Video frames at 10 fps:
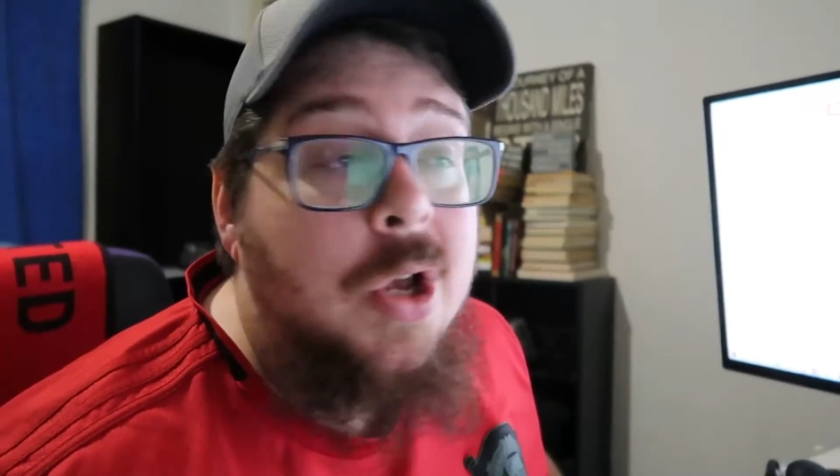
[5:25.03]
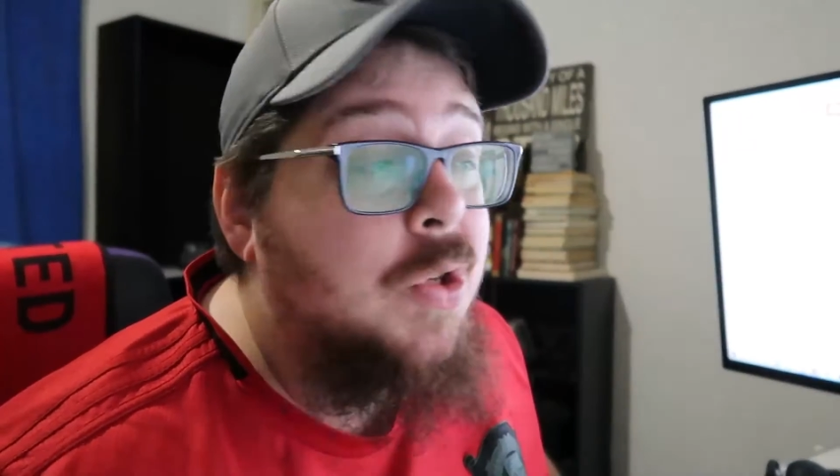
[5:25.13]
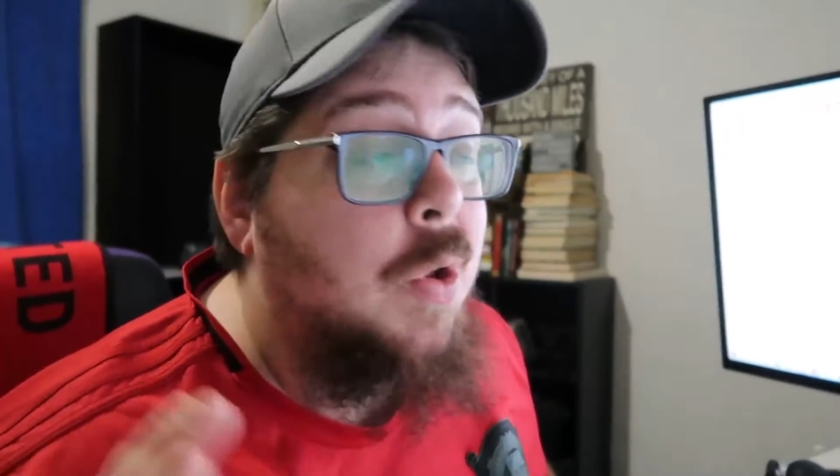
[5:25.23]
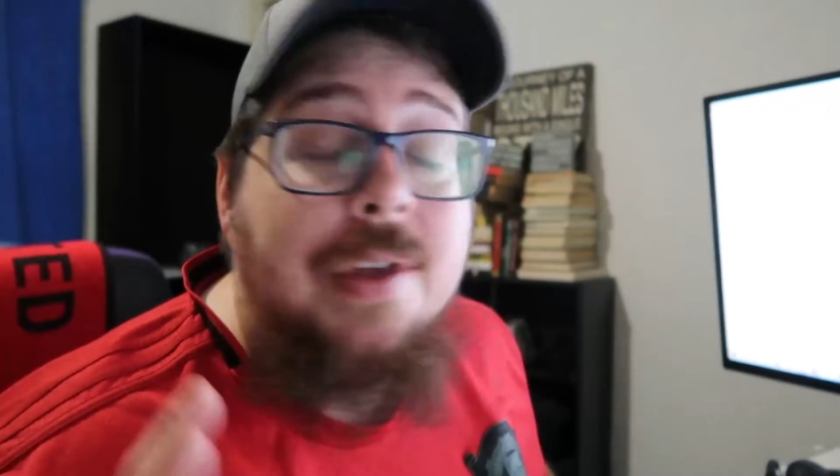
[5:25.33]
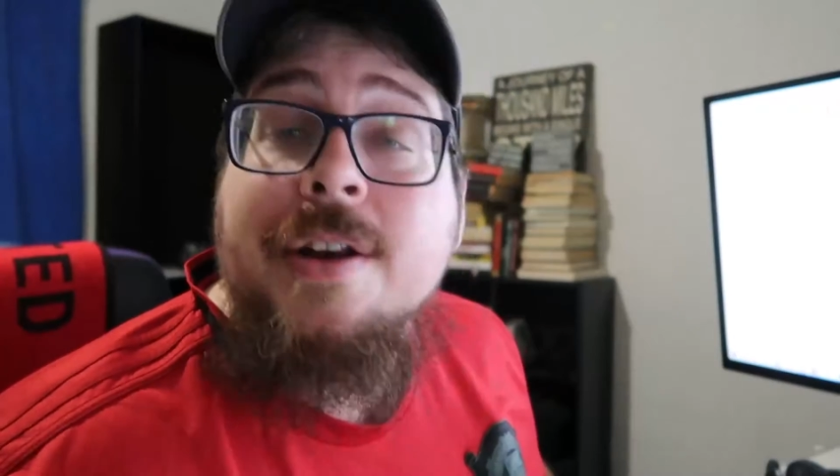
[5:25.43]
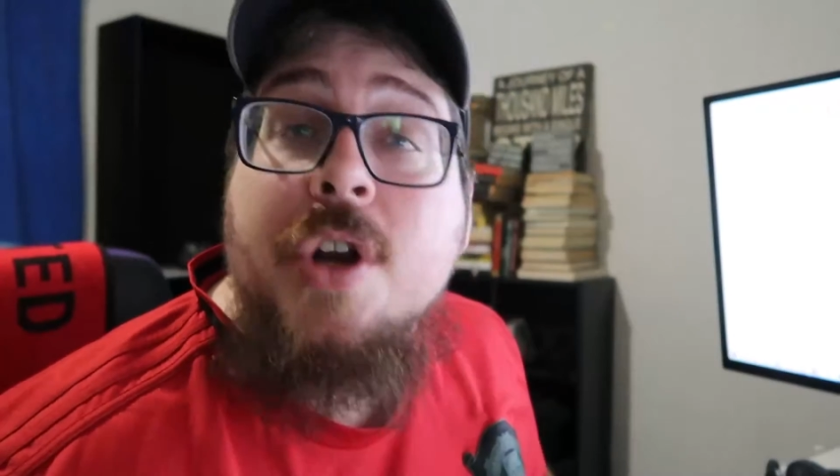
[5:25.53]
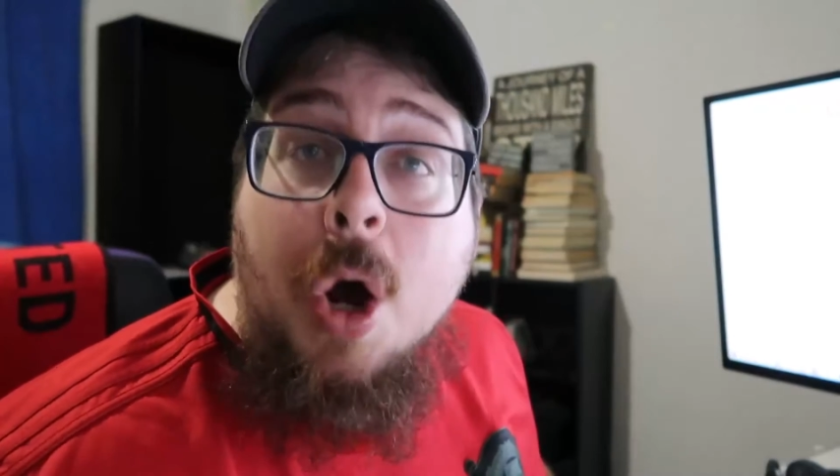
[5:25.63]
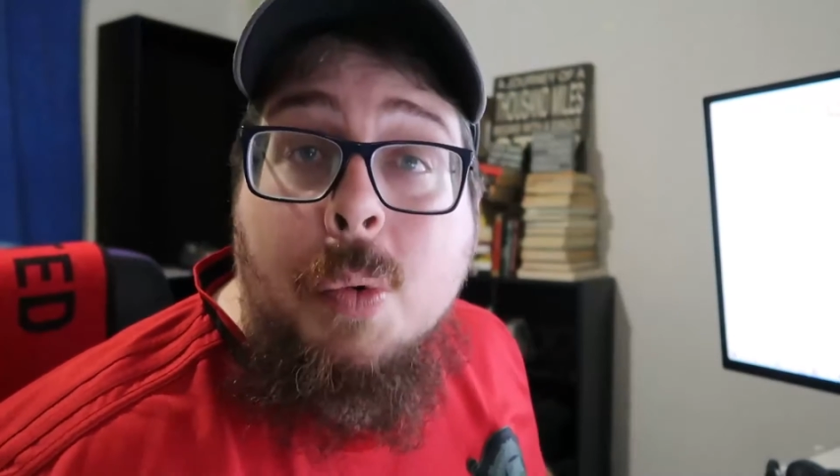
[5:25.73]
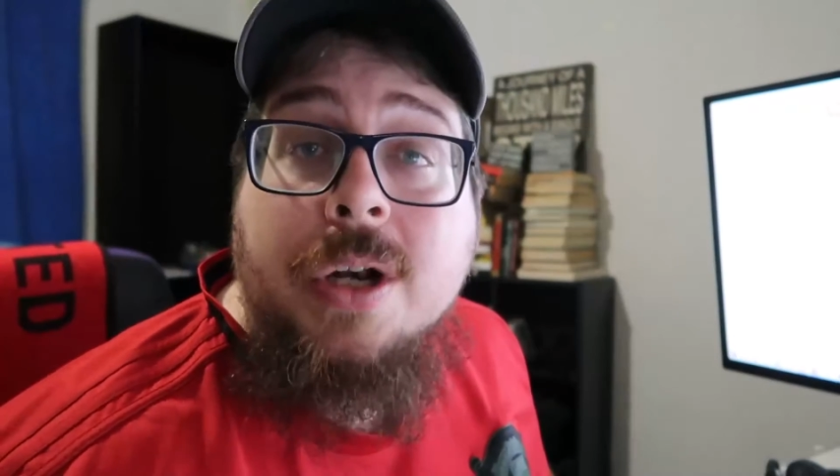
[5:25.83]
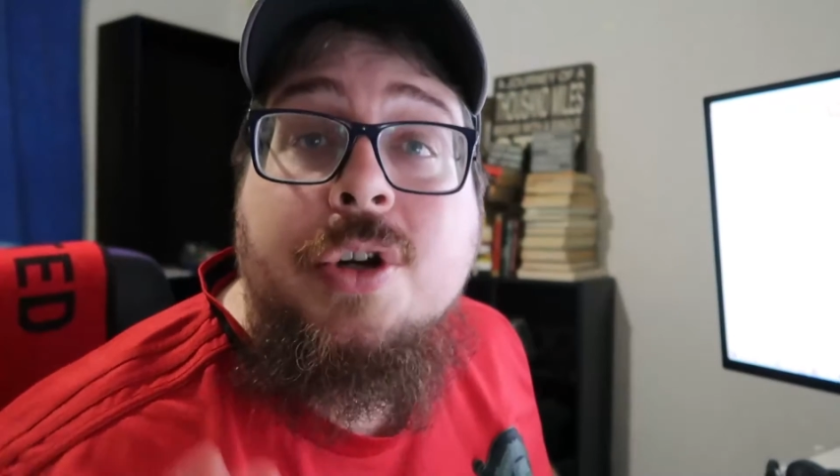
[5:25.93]
so that
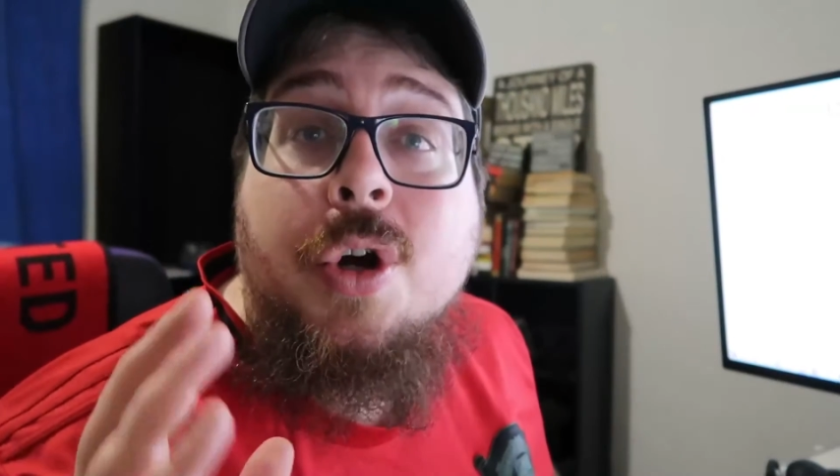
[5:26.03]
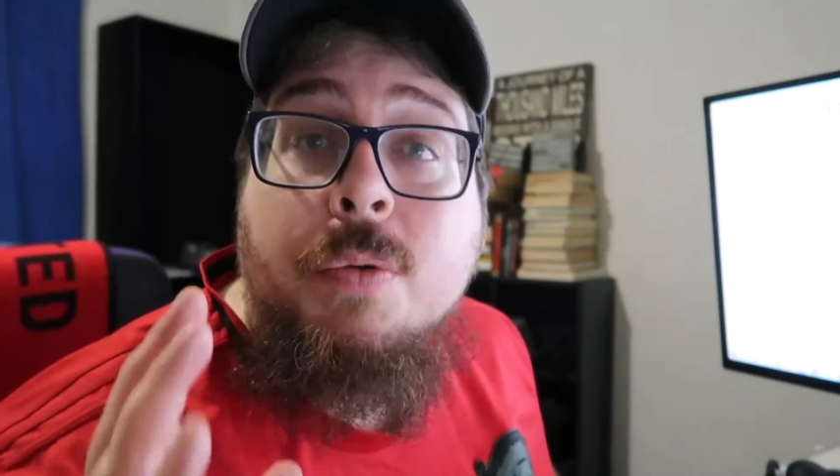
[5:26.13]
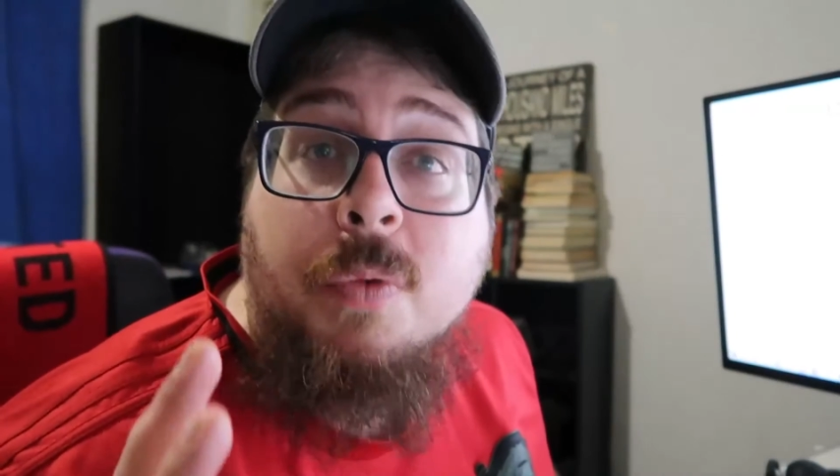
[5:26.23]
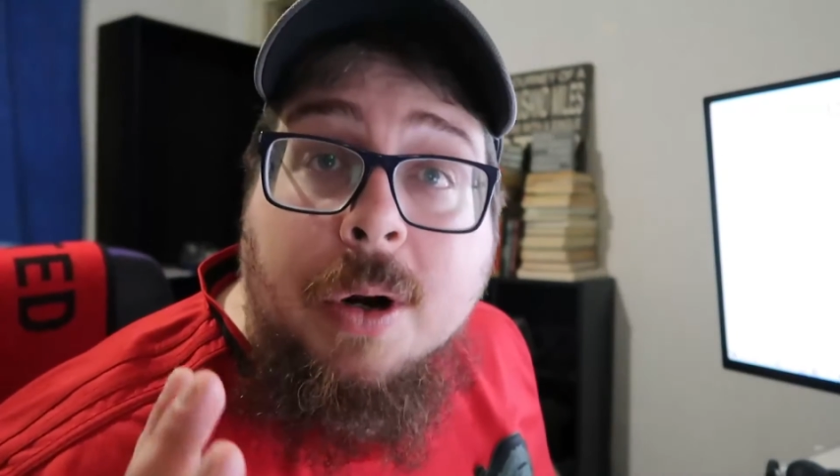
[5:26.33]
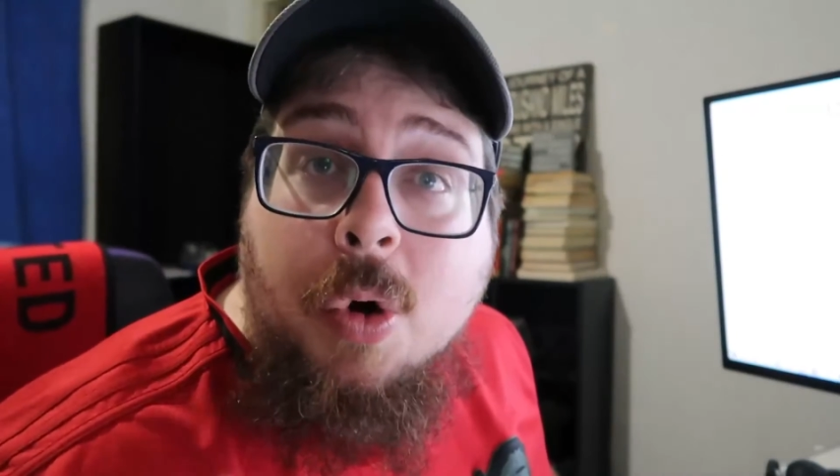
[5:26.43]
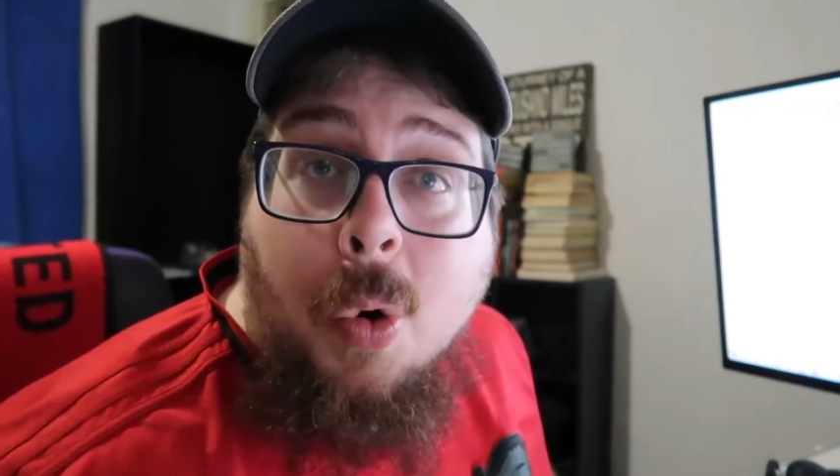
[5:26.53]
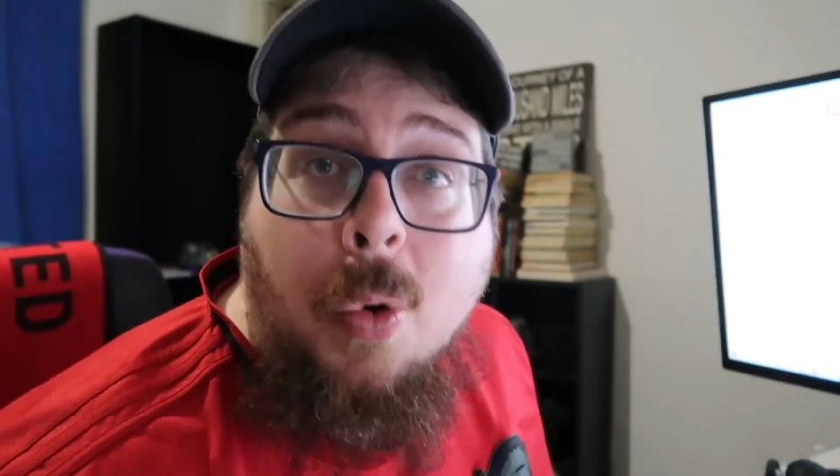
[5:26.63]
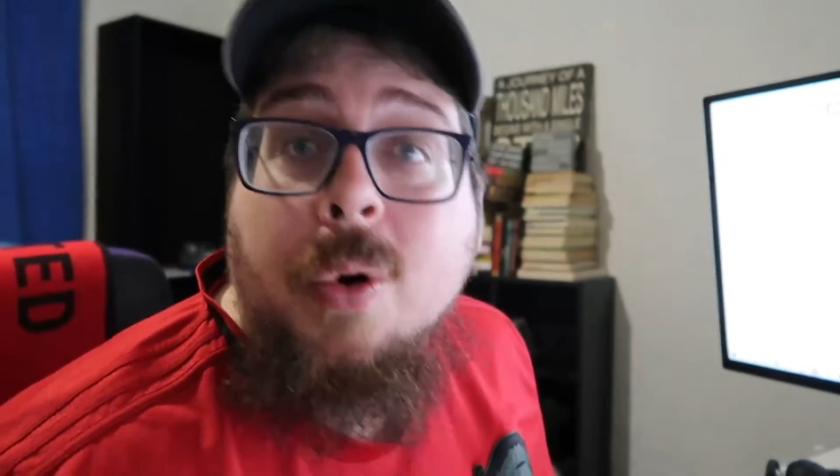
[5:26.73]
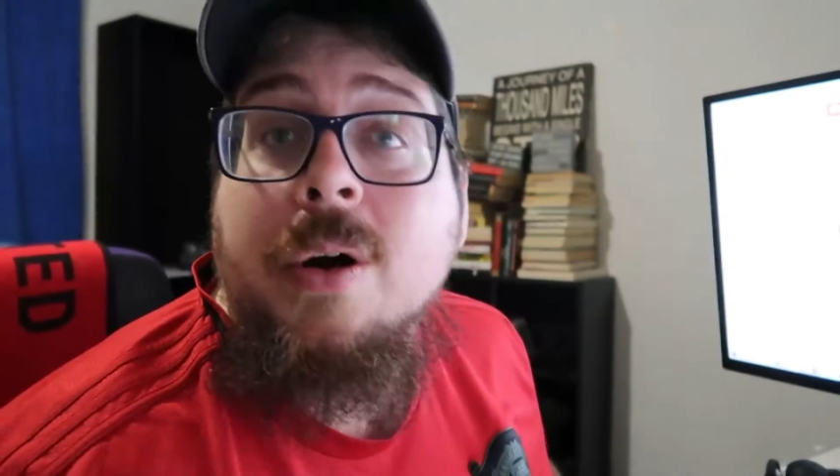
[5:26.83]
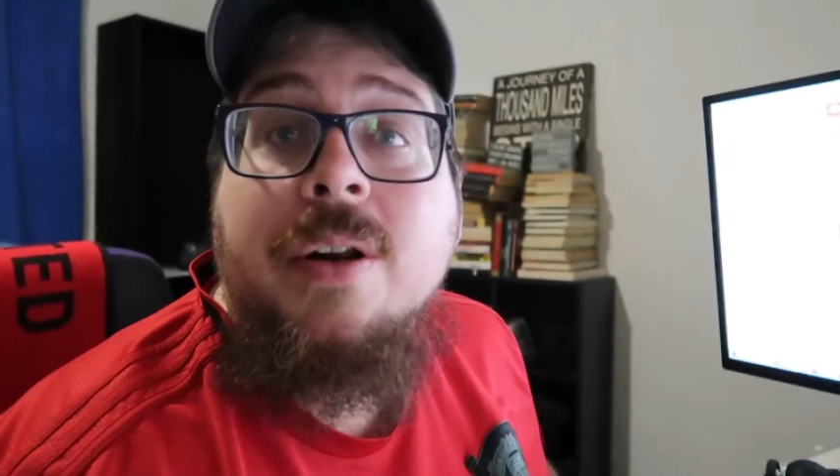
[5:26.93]
no one could
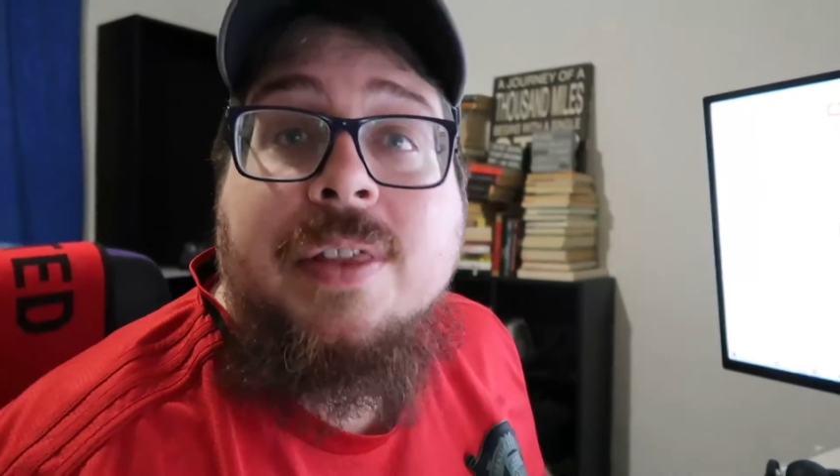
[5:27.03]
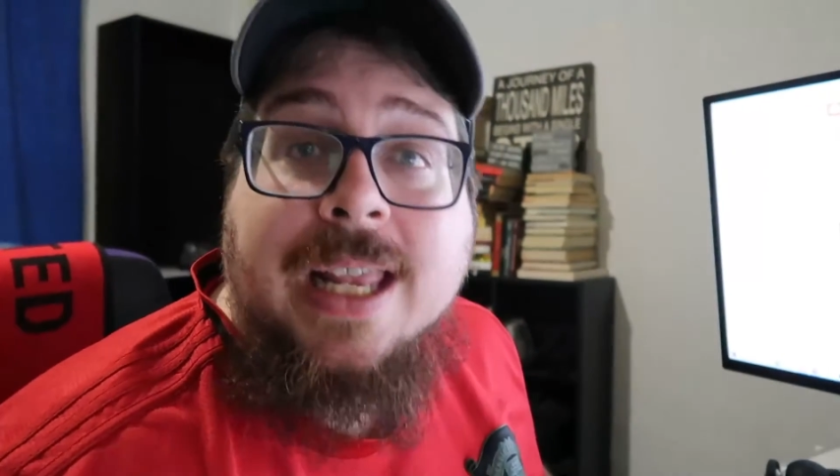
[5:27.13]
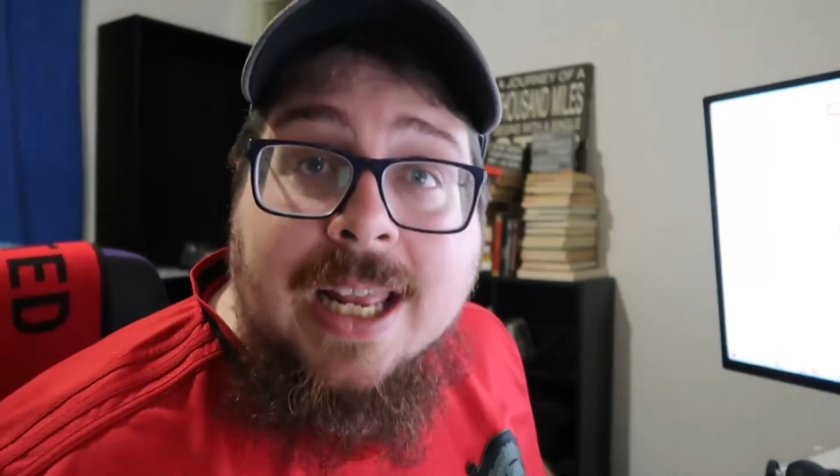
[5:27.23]
record the